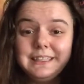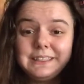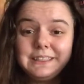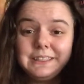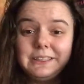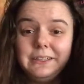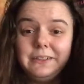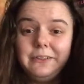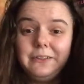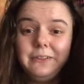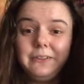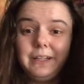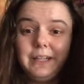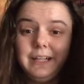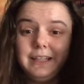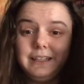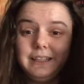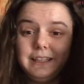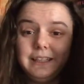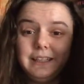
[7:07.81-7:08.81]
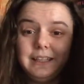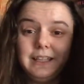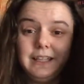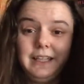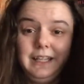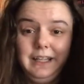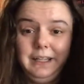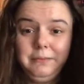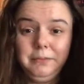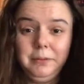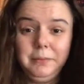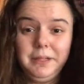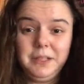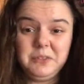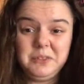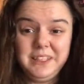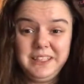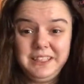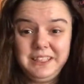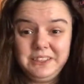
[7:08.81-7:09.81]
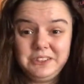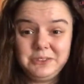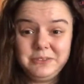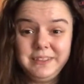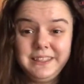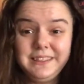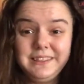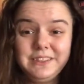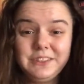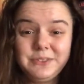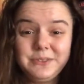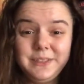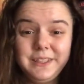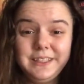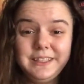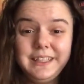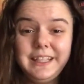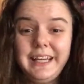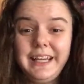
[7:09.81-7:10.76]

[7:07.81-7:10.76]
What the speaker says: so I think I am about ready to read this one.